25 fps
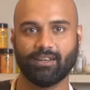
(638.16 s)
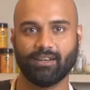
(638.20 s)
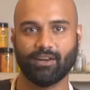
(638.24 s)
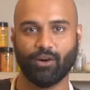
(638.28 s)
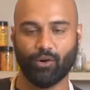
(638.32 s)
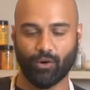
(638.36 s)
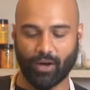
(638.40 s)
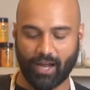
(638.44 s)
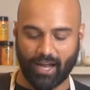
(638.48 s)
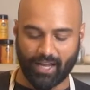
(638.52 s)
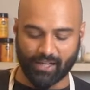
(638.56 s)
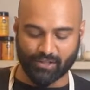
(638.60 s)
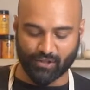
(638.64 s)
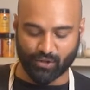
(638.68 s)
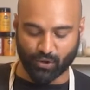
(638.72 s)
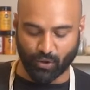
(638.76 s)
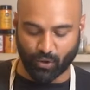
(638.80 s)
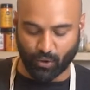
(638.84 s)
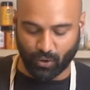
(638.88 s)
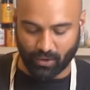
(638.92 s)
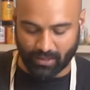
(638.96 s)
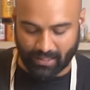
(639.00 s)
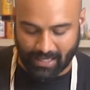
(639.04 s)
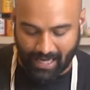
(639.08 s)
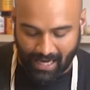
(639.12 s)
Okay,
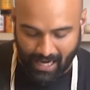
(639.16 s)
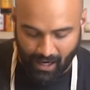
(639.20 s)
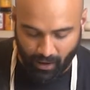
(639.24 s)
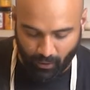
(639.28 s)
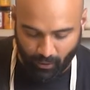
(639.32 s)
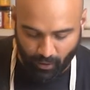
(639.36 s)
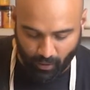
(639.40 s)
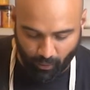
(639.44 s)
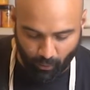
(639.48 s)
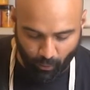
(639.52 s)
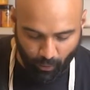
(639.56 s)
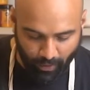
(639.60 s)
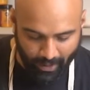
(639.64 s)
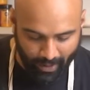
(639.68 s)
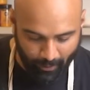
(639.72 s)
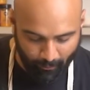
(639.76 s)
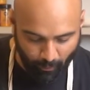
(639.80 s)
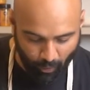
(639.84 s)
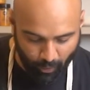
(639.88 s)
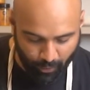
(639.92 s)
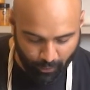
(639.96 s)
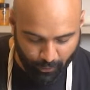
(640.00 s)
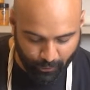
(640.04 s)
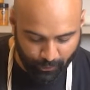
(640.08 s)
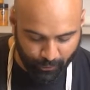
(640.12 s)
so now what I'm
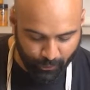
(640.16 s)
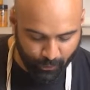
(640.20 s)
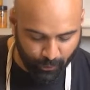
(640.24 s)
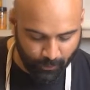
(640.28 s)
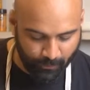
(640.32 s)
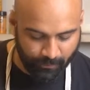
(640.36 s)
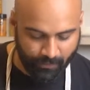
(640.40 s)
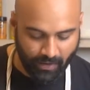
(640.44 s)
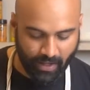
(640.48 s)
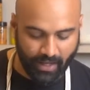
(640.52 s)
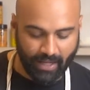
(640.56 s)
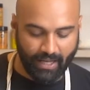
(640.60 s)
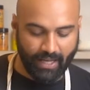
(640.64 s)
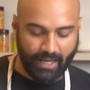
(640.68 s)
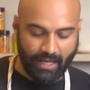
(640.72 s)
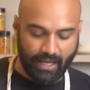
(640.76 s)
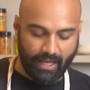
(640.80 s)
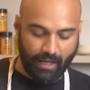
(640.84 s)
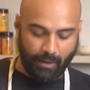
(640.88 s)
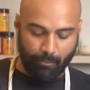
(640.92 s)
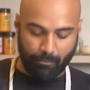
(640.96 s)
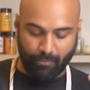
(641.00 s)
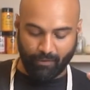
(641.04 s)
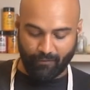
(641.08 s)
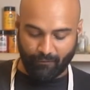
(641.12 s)
going to do
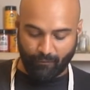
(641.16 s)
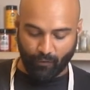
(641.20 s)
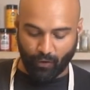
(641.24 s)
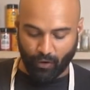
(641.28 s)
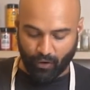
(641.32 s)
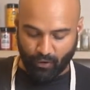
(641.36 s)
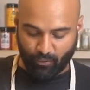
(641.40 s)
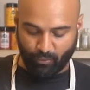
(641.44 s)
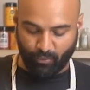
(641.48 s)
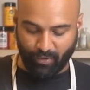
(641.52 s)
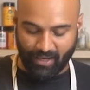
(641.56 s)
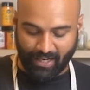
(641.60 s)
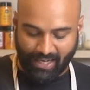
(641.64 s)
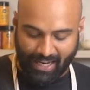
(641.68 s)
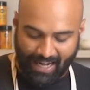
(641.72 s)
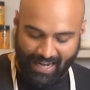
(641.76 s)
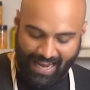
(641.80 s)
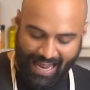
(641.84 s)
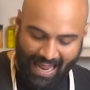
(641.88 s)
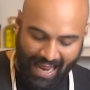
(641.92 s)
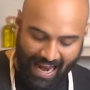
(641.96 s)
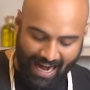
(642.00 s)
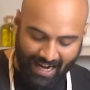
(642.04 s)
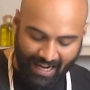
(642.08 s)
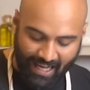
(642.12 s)
before we can
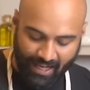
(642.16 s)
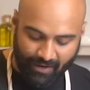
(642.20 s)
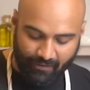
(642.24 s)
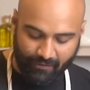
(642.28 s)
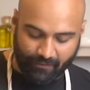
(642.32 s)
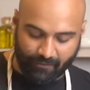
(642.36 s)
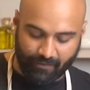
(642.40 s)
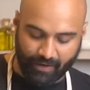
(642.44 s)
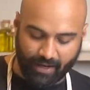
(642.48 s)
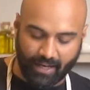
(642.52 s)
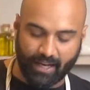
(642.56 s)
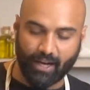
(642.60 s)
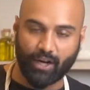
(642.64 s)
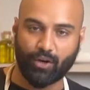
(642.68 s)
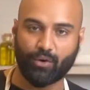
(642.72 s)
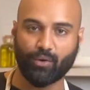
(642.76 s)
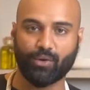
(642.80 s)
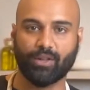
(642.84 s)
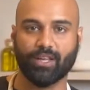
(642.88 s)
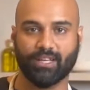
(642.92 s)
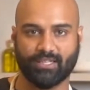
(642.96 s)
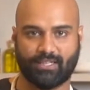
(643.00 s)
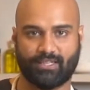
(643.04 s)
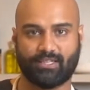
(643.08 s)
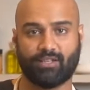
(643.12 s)
add our filling to
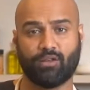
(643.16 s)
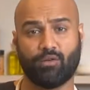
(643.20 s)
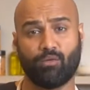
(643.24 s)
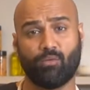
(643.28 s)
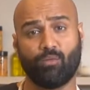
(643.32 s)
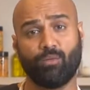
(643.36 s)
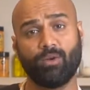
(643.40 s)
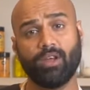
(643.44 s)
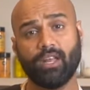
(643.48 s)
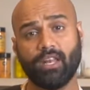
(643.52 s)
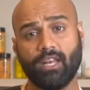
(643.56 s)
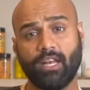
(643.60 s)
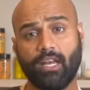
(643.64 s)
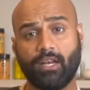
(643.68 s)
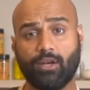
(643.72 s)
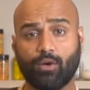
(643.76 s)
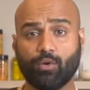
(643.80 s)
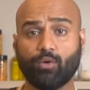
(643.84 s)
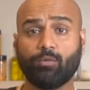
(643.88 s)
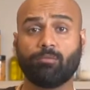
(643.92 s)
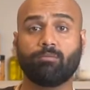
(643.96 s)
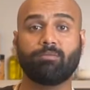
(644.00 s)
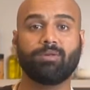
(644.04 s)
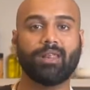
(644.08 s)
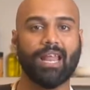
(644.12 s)
this, we need
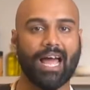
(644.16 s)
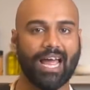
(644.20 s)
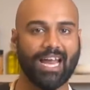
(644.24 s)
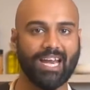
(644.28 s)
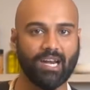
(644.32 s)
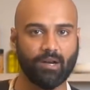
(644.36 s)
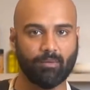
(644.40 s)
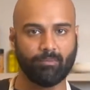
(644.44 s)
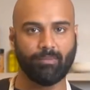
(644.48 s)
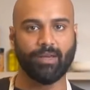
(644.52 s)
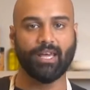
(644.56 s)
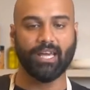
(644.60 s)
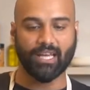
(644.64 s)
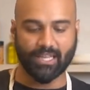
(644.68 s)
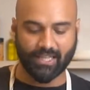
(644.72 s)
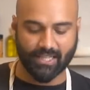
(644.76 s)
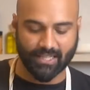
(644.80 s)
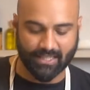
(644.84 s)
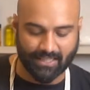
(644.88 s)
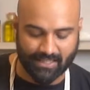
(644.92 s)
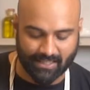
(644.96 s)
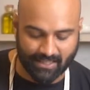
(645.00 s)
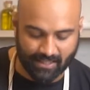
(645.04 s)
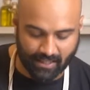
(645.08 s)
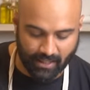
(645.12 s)
to blind bake
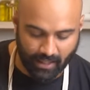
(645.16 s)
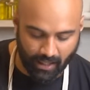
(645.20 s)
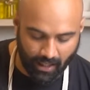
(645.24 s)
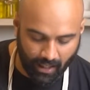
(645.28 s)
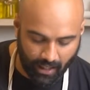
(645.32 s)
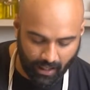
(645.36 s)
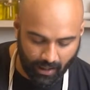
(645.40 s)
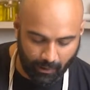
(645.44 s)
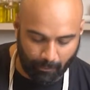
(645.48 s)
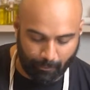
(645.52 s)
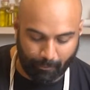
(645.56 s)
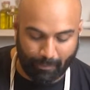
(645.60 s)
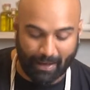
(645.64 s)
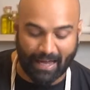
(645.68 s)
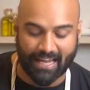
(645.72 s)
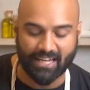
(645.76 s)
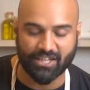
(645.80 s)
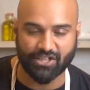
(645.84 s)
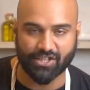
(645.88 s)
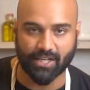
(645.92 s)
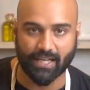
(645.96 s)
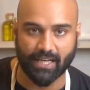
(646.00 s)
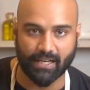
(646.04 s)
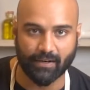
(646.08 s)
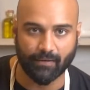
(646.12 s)
this uh, pie
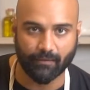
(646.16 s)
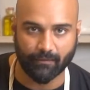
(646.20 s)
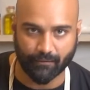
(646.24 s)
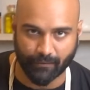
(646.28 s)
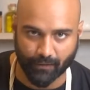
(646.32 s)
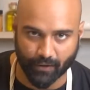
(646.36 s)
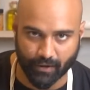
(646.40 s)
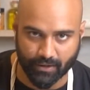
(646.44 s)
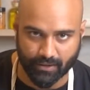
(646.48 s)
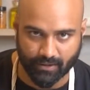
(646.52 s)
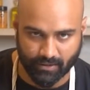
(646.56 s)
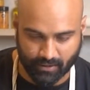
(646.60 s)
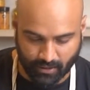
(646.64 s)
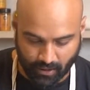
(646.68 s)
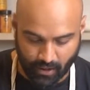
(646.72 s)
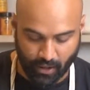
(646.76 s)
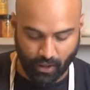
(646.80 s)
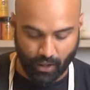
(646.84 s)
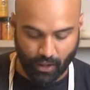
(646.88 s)
shell first.